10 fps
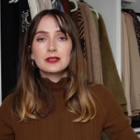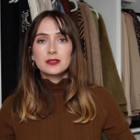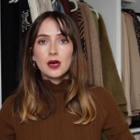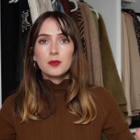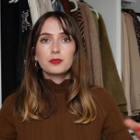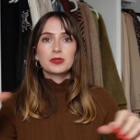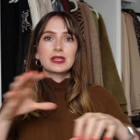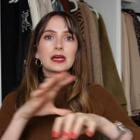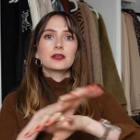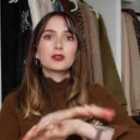top, but
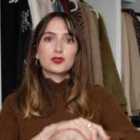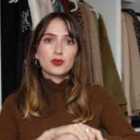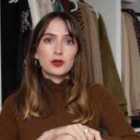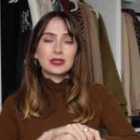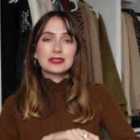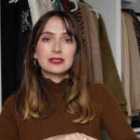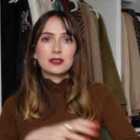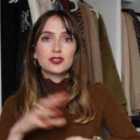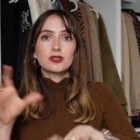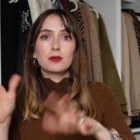then you're drawing the
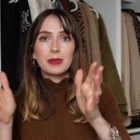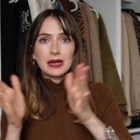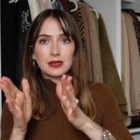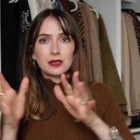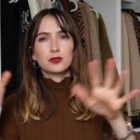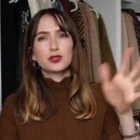attention back in,